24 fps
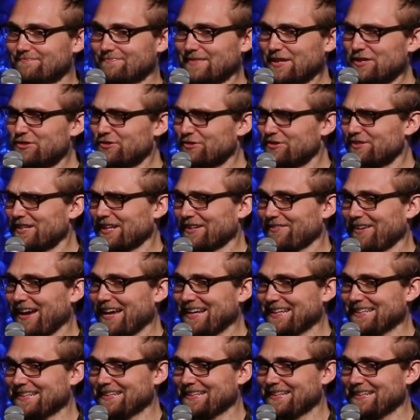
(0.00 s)
Interesting,
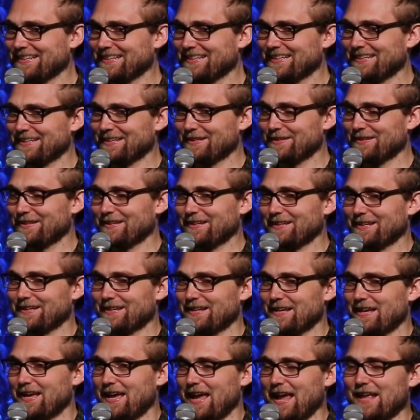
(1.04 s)
right?
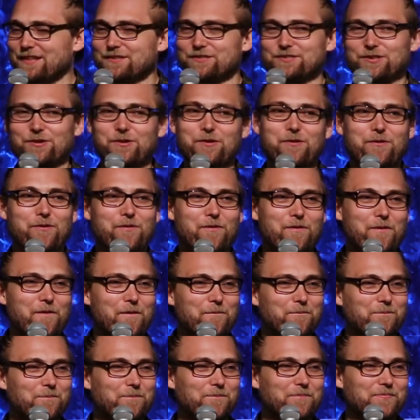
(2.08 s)
And
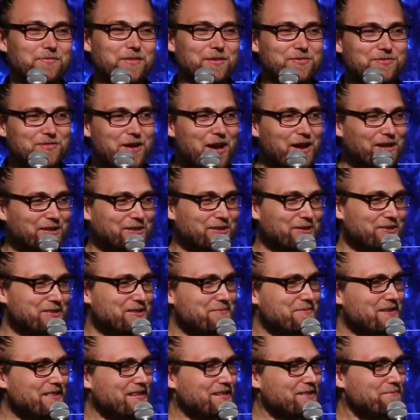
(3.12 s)
so the thought occurred
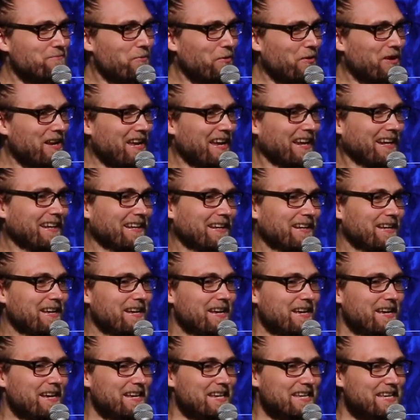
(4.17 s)
to me this morning,
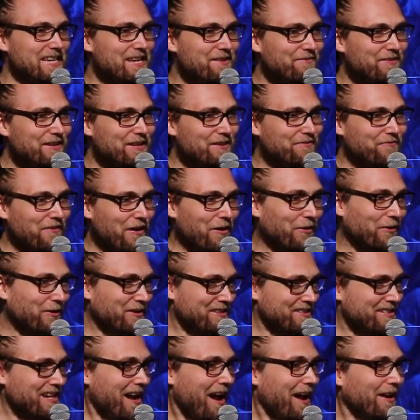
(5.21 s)
even if our
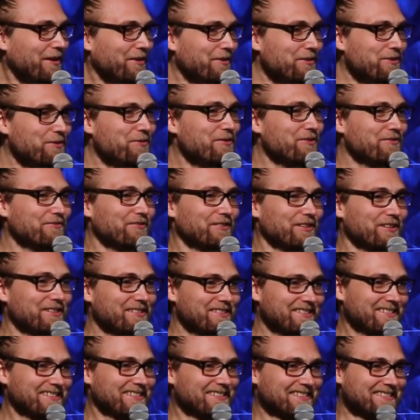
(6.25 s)
entire
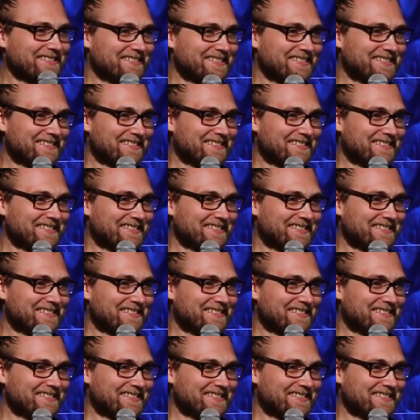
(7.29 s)
universe